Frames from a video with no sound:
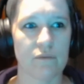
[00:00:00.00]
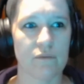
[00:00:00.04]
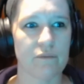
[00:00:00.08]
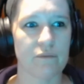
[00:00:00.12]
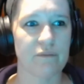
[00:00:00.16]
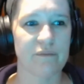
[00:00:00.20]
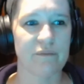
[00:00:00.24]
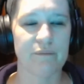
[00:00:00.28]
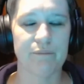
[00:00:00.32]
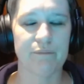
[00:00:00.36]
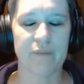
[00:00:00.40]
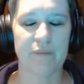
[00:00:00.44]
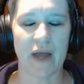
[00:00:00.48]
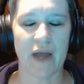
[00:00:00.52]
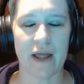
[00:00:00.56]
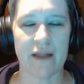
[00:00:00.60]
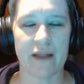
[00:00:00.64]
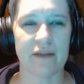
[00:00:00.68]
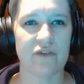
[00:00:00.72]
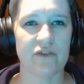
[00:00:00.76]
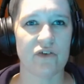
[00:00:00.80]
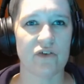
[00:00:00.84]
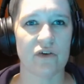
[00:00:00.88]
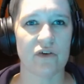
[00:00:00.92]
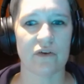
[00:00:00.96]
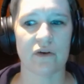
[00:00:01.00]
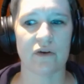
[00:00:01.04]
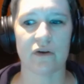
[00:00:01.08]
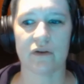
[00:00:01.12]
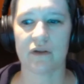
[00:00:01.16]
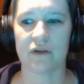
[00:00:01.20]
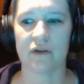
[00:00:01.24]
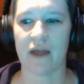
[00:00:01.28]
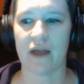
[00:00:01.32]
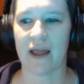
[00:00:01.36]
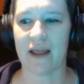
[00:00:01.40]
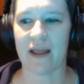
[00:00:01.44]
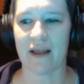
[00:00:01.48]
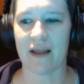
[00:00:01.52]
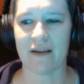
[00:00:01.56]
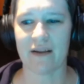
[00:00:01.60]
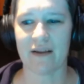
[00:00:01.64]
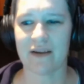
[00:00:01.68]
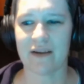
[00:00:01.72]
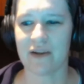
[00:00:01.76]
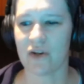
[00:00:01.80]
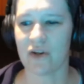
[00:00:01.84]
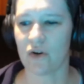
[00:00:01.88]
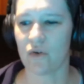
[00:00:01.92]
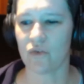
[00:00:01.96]
bend
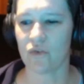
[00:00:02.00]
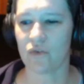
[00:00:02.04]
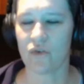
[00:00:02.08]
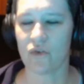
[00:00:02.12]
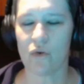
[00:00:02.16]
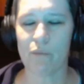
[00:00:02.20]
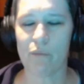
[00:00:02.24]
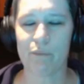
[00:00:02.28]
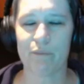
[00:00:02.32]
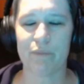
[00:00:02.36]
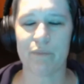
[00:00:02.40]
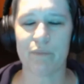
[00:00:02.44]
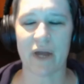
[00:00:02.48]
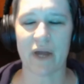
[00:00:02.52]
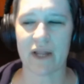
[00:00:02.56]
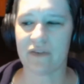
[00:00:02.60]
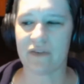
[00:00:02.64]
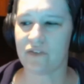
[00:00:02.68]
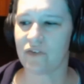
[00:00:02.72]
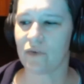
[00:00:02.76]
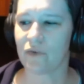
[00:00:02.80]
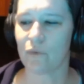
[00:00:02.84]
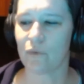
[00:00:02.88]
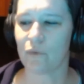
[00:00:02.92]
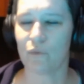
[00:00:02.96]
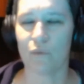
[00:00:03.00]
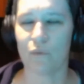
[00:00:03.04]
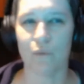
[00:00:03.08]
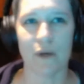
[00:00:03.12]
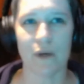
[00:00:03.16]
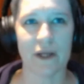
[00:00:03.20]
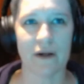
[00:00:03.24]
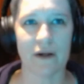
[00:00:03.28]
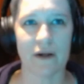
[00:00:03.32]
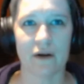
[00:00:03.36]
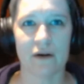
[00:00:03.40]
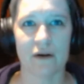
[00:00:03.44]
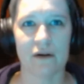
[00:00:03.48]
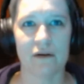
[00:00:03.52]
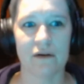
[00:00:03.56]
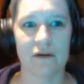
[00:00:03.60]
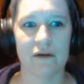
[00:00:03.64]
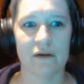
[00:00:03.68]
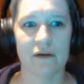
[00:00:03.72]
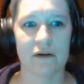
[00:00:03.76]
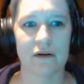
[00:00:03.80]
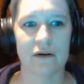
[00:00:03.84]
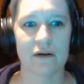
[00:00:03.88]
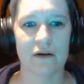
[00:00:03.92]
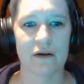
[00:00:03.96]
your will
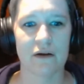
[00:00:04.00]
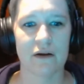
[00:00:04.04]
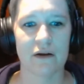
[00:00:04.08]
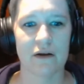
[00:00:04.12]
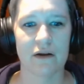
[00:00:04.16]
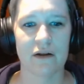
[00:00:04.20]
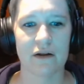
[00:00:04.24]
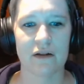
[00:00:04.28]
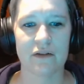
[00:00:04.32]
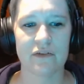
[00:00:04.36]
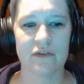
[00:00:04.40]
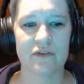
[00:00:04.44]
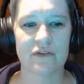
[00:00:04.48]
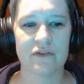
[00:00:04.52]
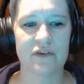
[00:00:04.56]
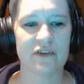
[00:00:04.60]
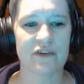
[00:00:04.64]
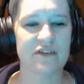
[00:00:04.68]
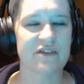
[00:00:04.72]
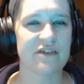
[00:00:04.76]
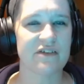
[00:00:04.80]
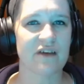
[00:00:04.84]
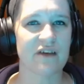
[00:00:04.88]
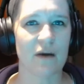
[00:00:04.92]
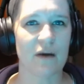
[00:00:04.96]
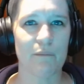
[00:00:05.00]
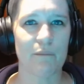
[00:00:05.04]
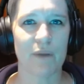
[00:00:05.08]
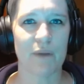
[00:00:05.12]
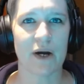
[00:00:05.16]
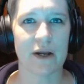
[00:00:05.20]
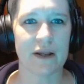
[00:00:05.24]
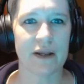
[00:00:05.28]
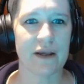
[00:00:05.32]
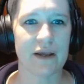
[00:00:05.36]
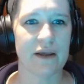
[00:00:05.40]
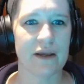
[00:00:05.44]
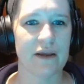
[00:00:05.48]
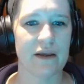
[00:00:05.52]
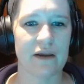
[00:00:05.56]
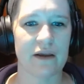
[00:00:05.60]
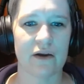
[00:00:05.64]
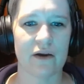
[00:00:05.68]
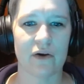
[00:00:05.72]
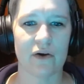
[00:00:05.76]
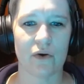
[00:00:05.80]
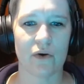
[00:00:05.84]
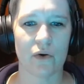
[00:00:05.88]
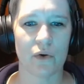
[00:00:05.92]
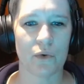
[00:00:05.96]
to somebody
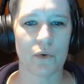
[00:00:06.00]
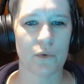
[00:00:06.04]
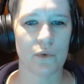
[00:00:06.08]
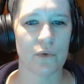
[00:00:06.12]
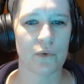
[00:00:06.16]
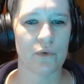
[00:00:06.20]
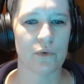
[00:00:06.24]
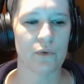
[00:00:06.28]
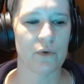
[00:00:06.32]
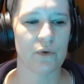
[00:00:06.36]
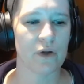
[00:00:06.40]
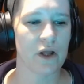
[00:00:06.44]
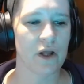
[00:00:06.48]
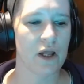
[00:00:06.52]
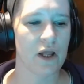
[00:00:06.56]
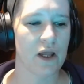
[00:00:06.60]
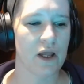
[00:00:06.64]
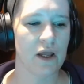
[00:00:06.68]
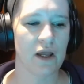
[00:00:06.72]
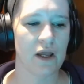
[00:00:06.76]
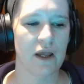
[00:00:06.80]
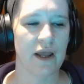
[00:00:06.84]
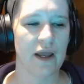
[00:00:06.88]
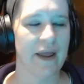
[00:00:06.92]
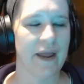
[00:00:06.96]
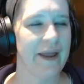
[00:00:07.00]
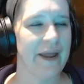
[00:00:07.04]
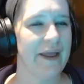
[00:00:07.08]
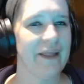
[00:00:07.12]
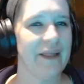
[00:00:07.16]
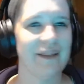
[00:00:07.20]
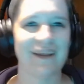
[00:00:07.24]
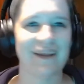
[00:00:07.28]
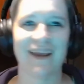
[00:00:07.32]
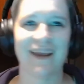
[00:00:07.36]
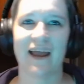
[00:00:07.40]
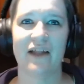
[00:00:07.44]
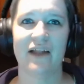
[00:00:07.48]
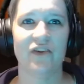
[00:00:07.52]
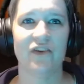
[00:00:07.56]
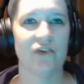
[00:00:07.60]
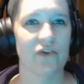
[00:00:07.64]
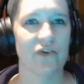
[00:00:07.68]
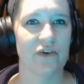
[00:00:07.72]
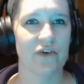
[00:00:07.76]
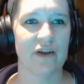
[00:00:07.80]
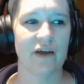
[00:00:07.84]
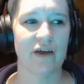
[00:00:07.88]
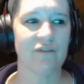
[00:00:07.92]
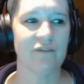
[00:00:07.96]
who in the end you're
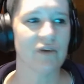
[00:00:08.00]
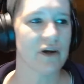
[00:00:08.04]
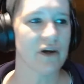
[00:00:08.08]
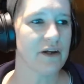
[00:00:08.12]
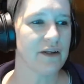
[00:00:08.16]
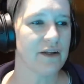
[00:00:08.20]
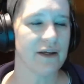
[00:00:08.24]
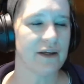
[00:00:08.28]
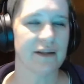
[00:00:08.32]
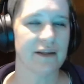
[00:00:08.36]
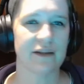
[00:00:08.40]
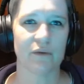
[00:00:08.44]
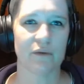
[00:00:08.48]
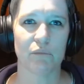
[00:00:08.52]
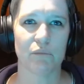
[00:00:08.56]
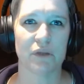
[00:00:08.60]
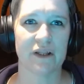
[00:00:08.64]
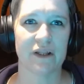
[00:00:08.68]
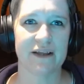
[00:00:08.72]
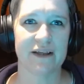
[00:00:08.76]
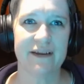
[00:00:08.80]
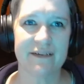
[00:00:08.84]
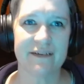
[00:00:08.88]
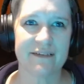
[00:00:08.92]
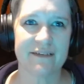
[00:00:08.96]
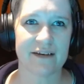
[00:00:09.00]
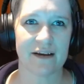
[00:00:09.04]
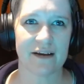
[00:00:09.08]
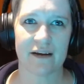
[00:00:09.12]
never going to end up pleasing.